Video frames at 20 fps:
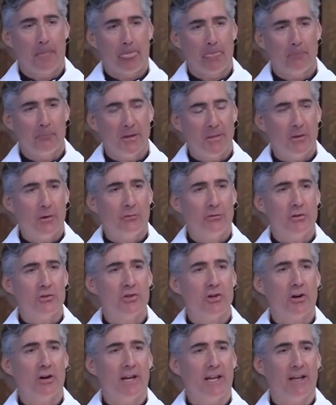But there's a
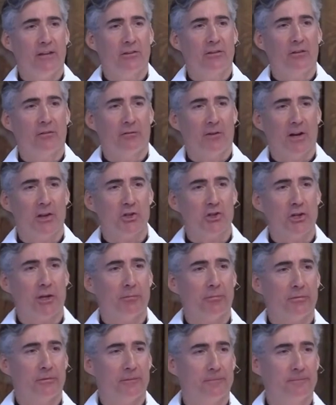journey to
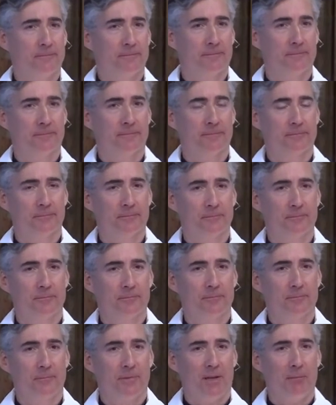friendship.
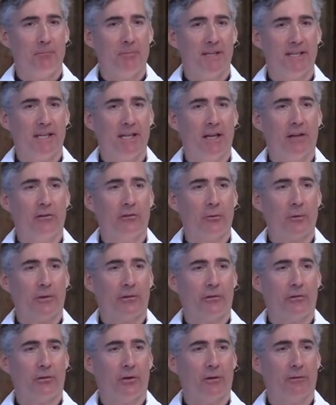It begins with
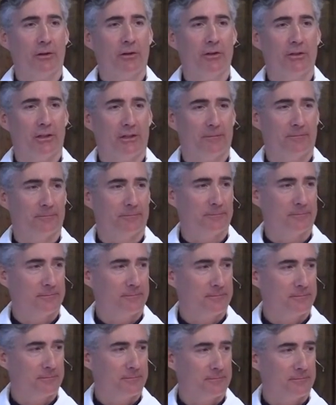servanthood.
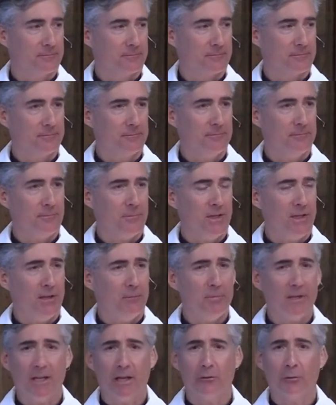
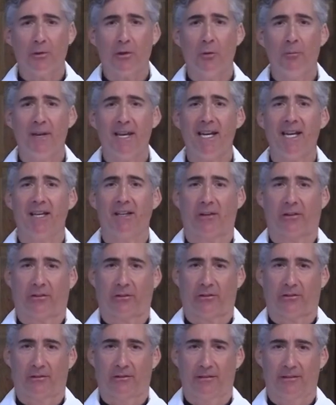It begins with
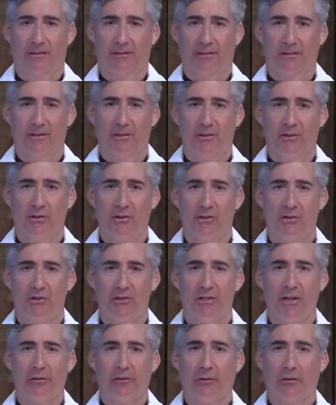obedience.
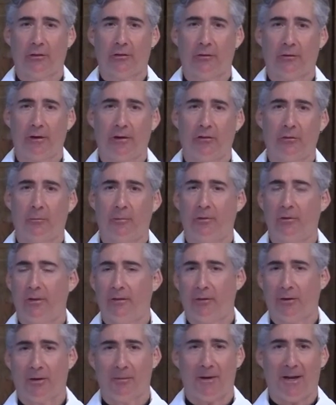Jesus is very
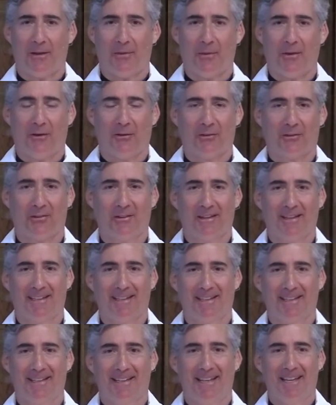specific about this.
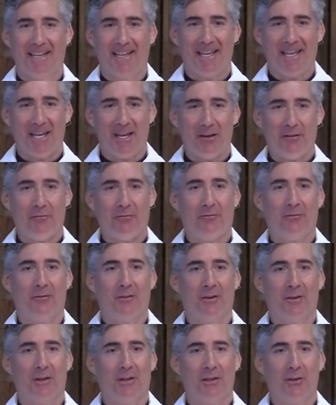"If
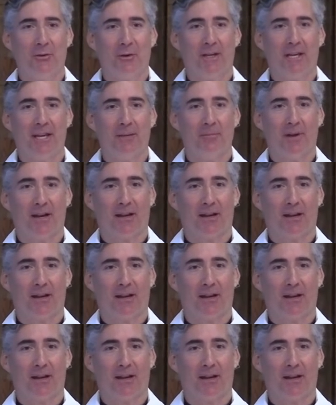you keep my